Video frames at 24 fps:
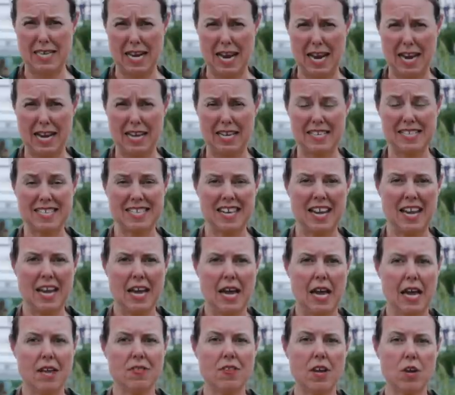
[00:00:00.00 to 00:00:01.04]
days,
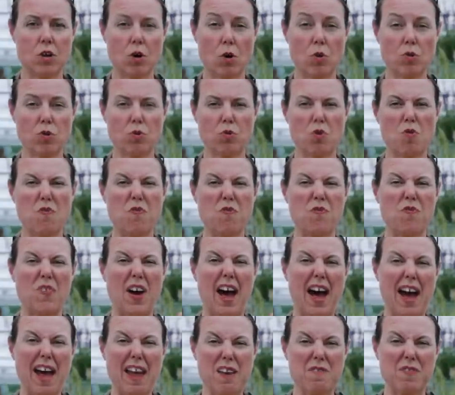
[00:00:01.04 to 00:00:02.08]
and they go through
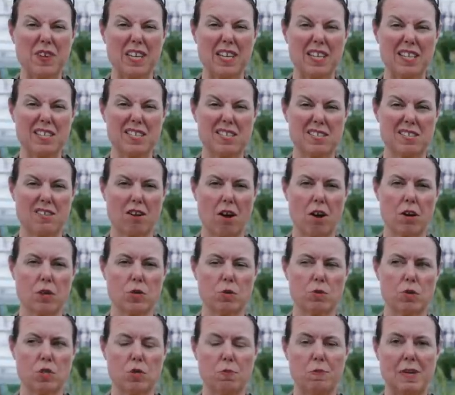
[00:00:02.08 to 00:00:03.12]
5
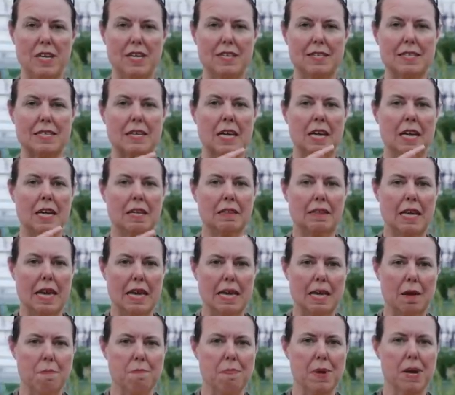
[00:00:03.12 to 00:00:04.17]
instars, which means
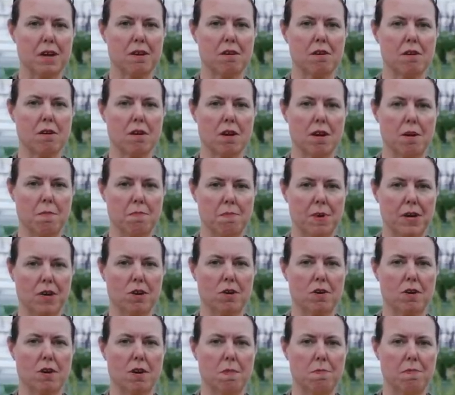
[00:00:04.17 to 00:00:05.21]
they get bigger and
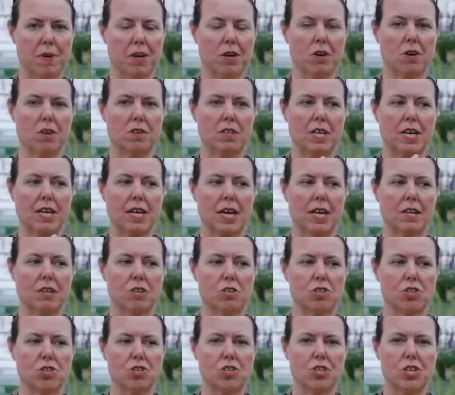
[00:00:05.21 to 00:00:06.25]
bigger and bigger, and they kind
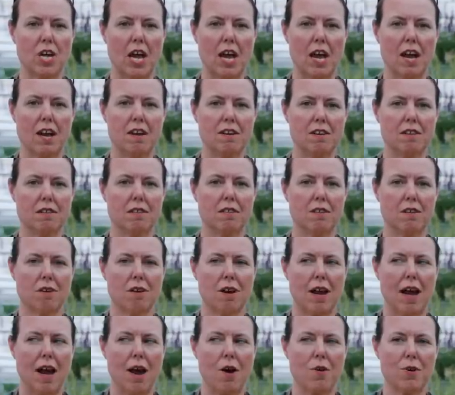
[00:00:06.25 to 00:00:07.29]
of shed
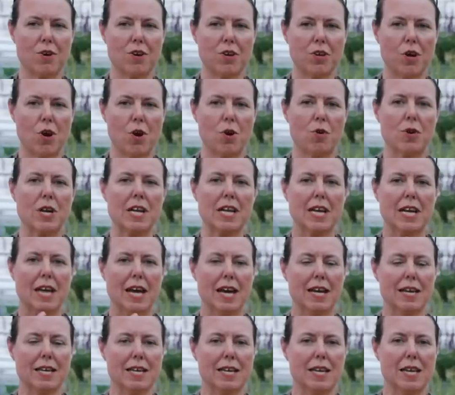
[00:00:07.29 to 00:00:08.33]
their outer coat
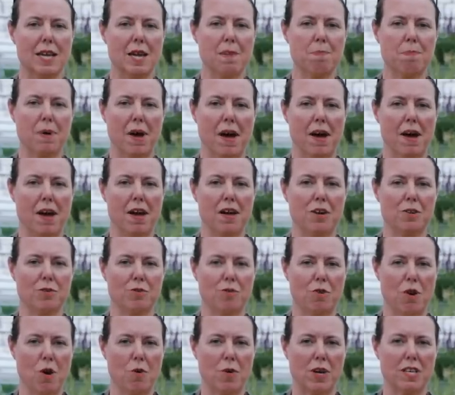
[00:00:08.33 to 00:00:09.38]
and keep
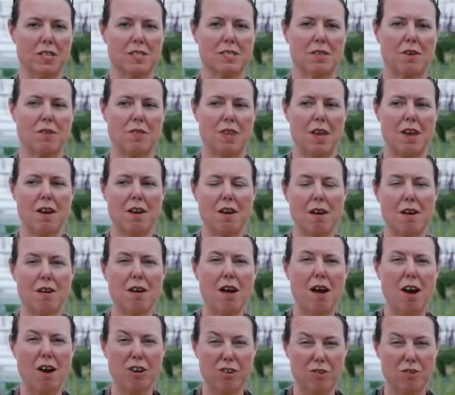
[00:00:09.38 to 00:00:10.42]
on growing. So they
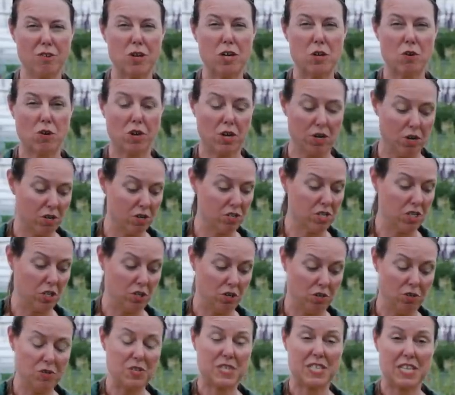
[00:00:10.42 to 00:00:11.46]
are hungry critters,
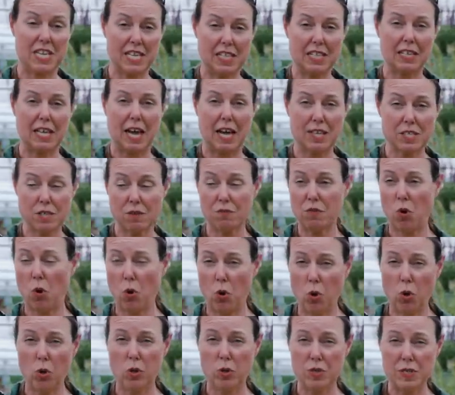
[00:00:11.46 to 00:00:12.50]
and you'll see lots of
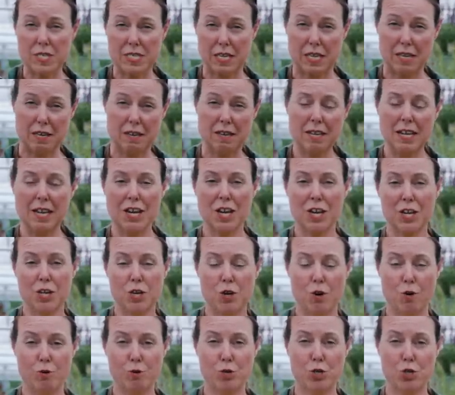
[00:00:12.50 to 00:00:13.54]
holes and,
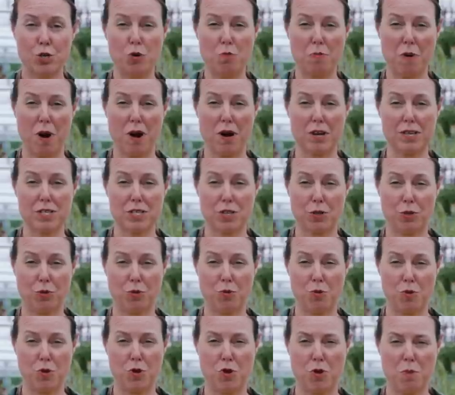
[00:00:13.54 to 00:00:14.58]
you know, chew marks
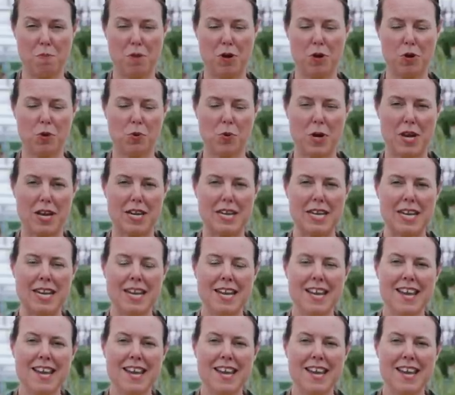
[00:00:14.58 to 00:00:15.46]
through your milkweed.